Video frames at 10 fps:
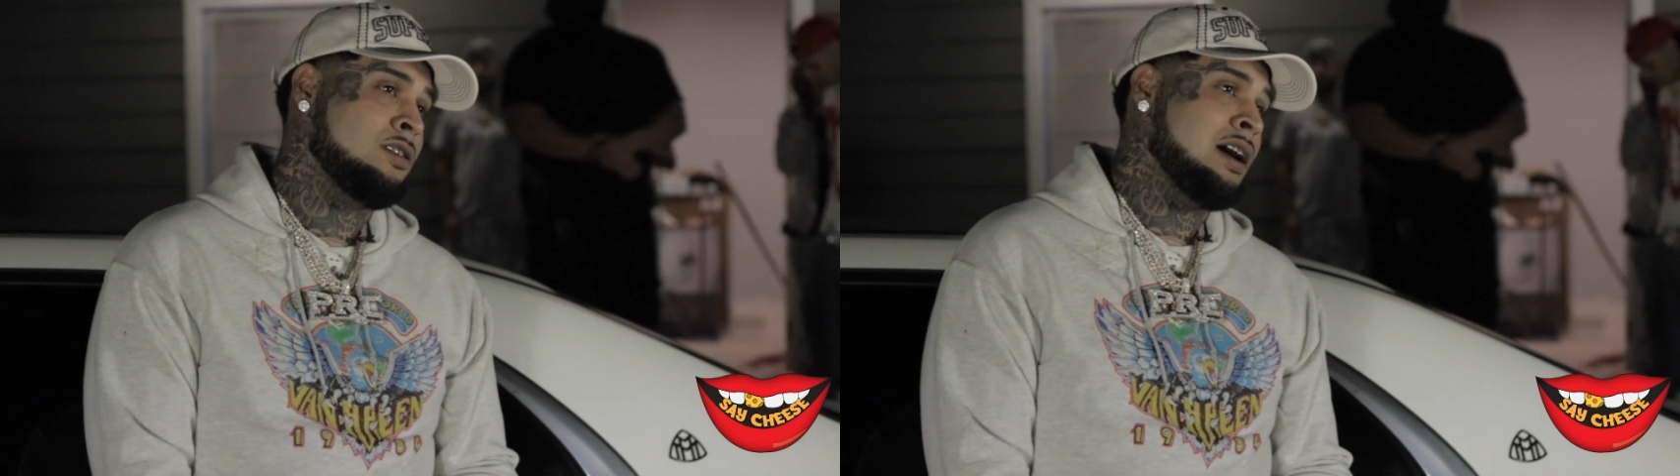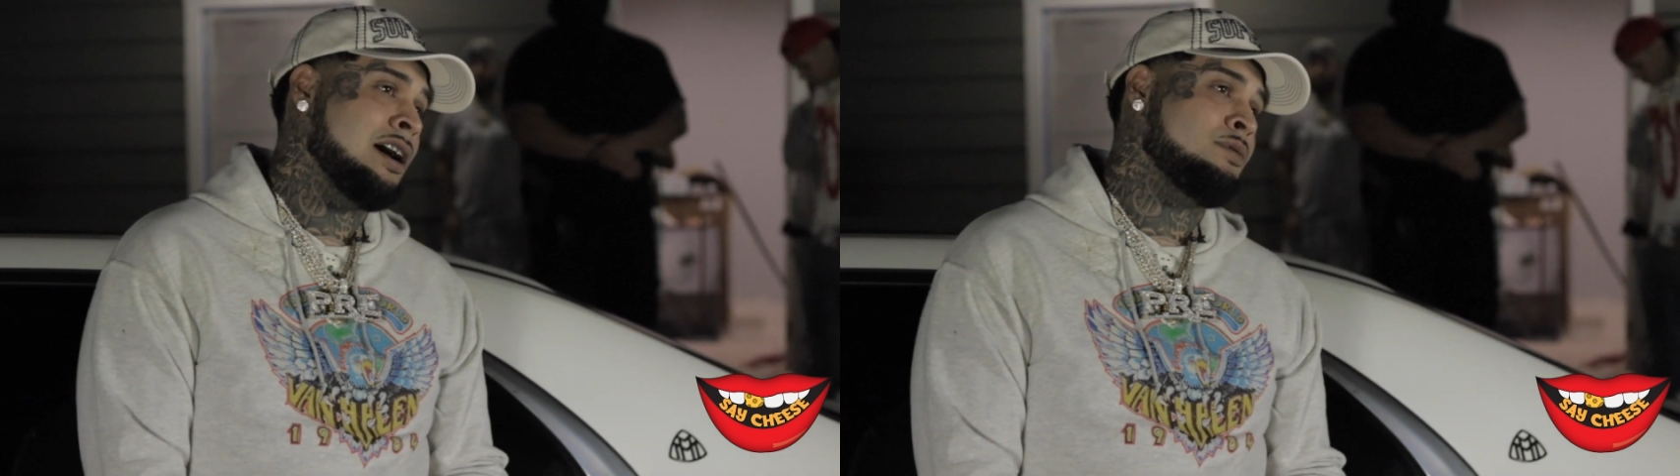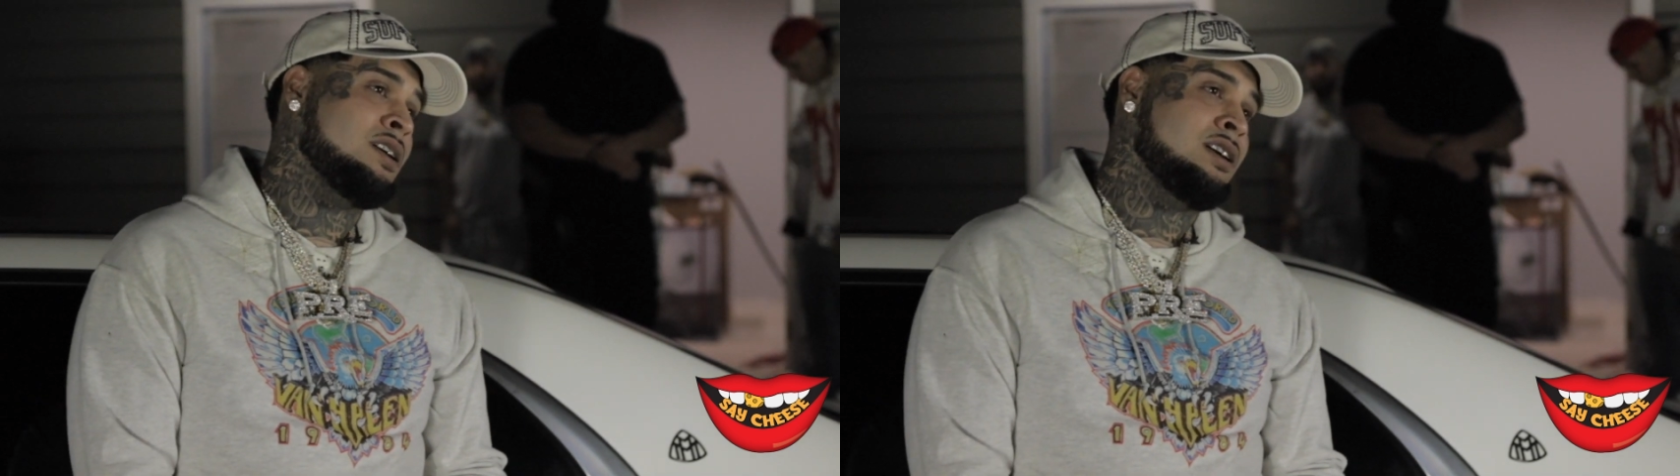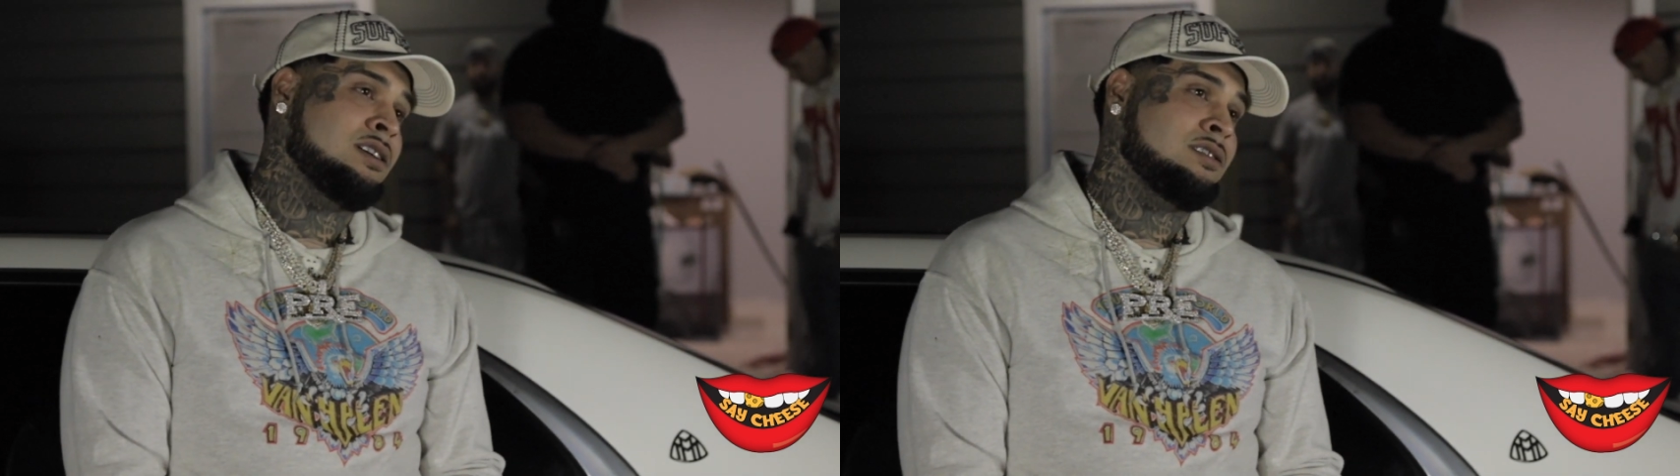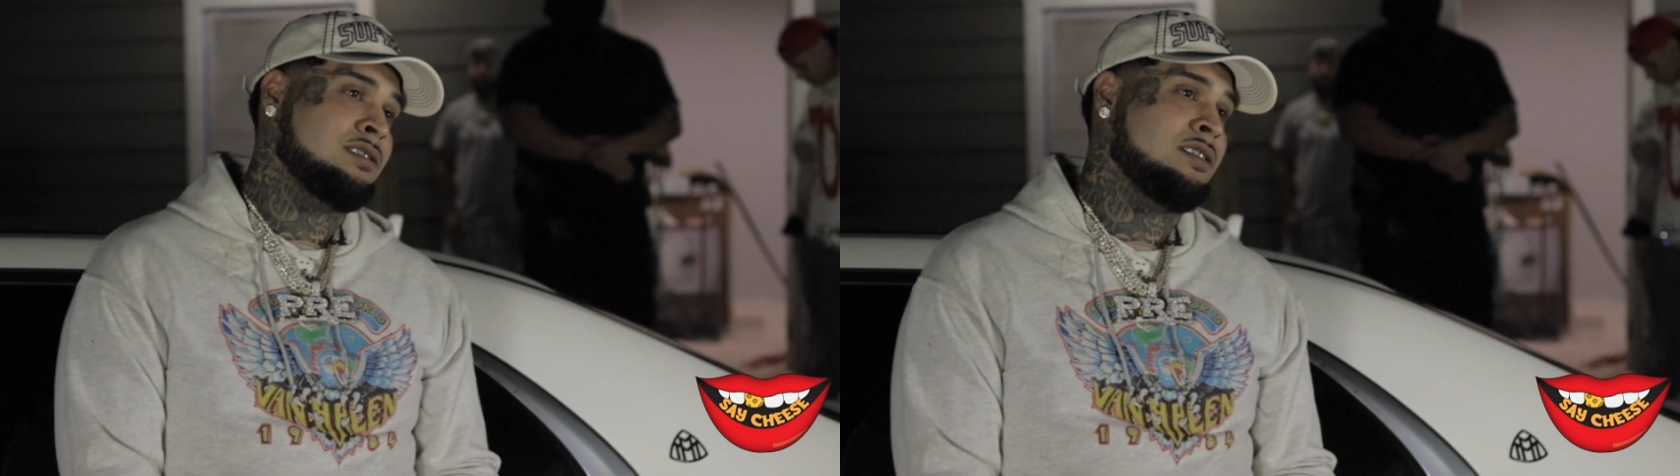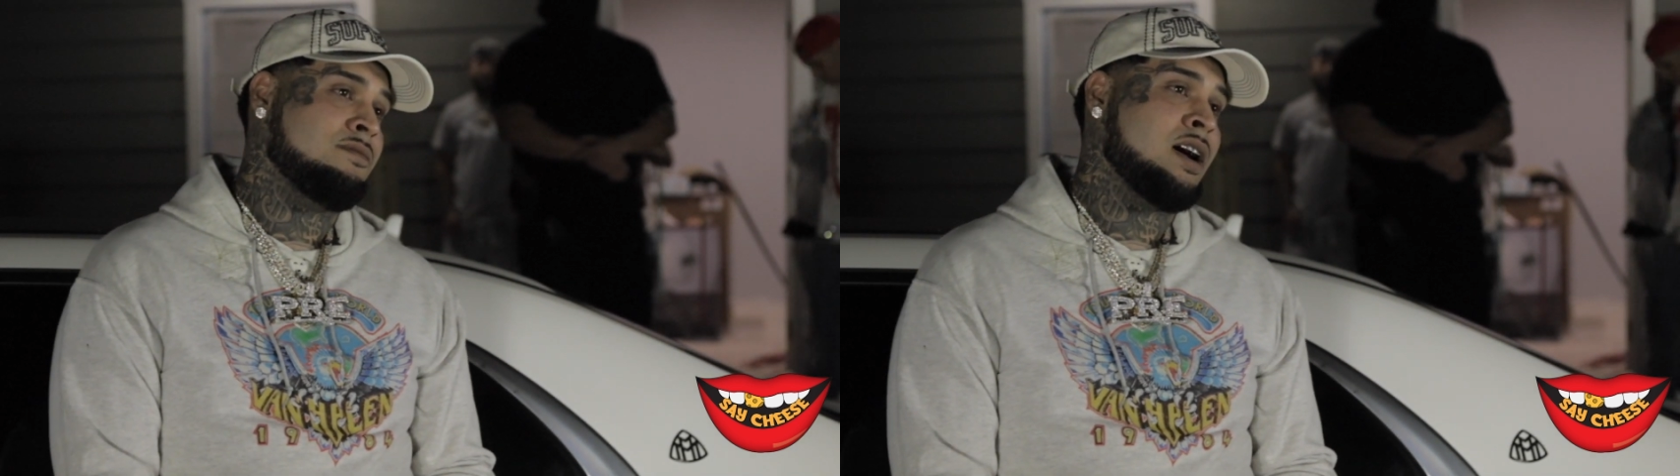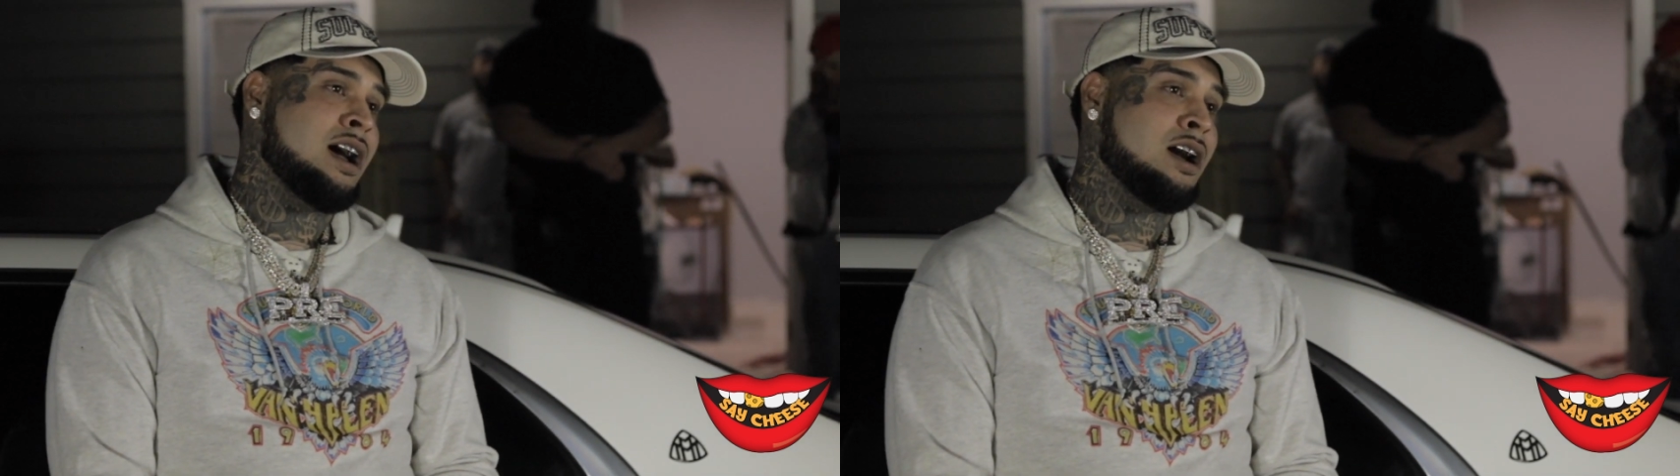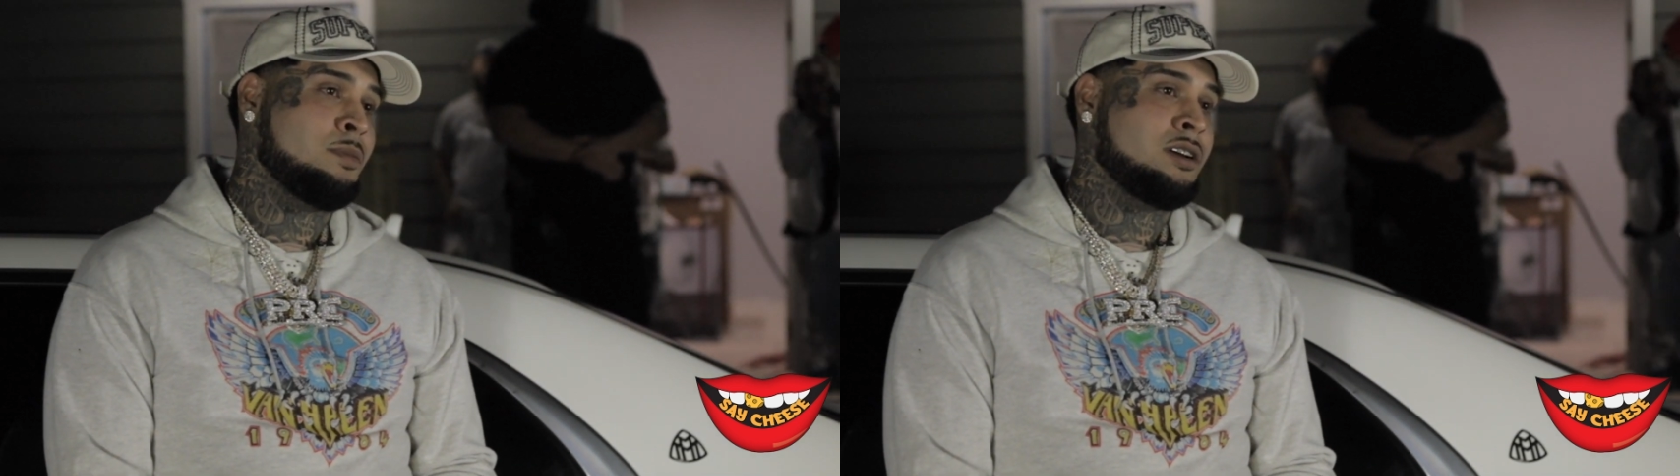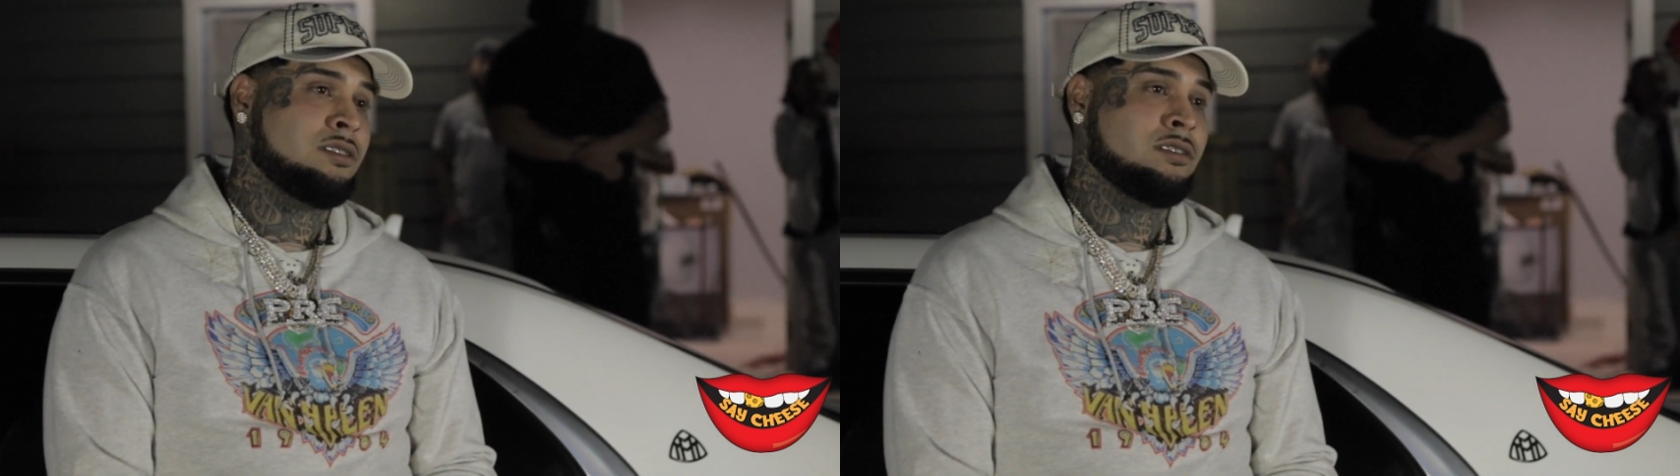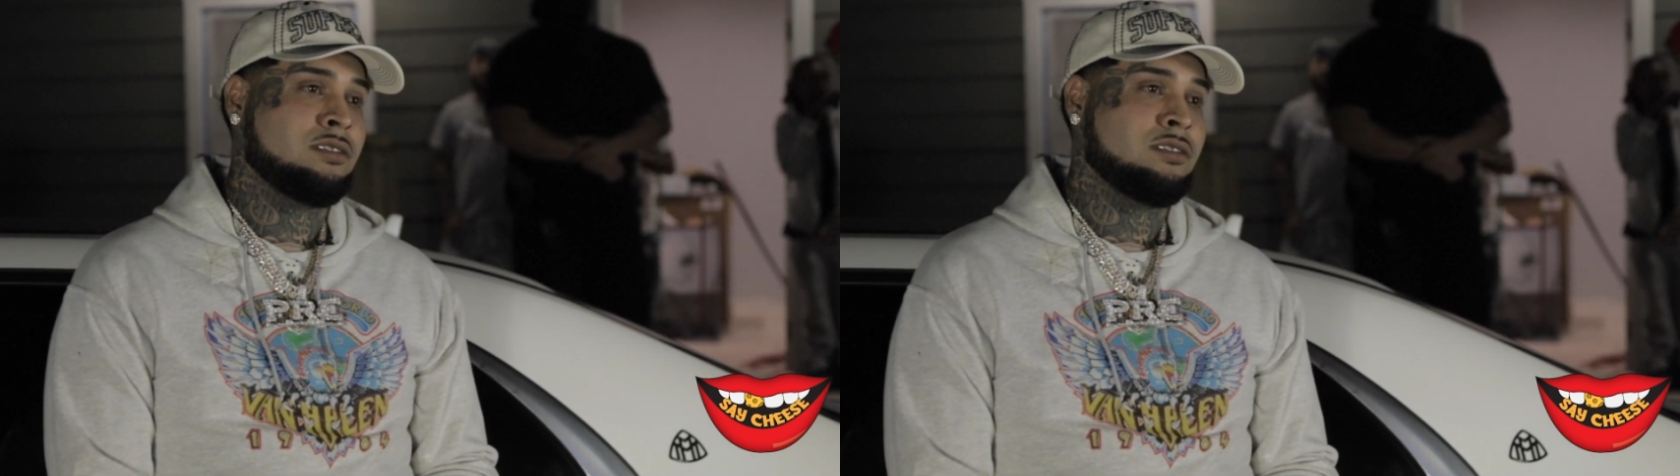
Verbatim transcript: how it is, the environment,